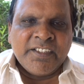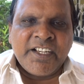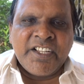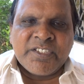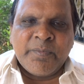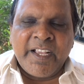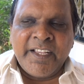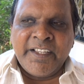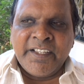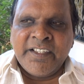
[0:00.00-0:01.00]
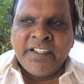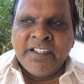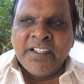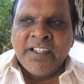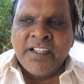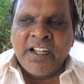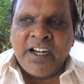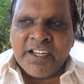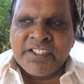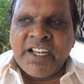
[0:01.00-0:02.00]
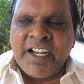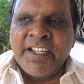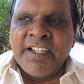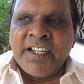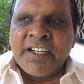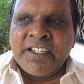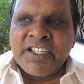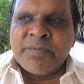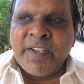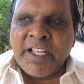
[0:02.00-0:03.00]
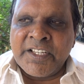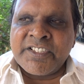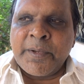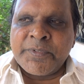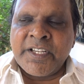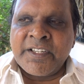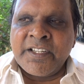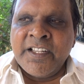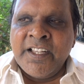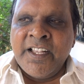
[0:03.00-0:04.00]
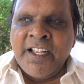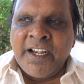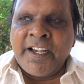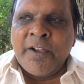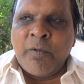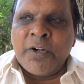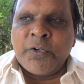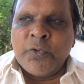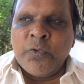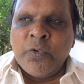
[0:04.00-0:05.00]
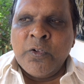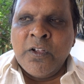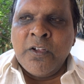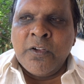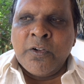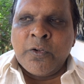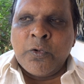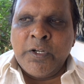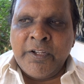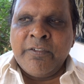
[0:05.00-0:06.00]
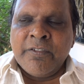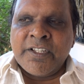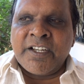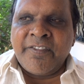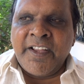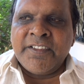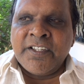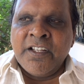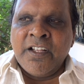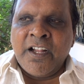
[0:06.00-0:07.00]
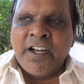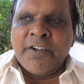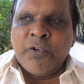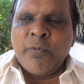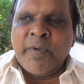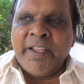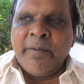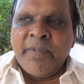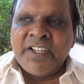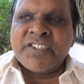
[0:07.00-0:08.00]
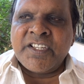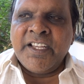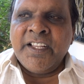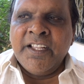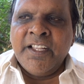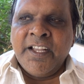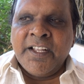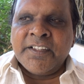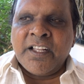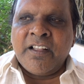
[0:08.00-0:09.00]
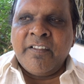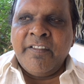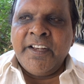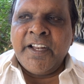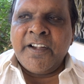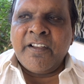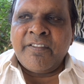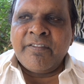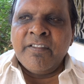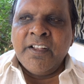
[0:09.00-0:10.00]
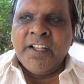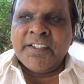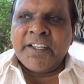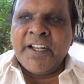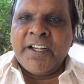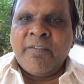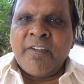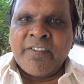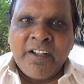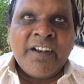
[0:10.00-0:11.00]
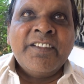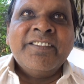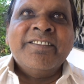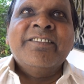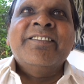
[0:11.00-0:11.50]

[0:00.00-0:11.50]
That is my understanding, that's my conception, and I want to live that faith and do my ministry in the vineyard of, in the kingdom of God.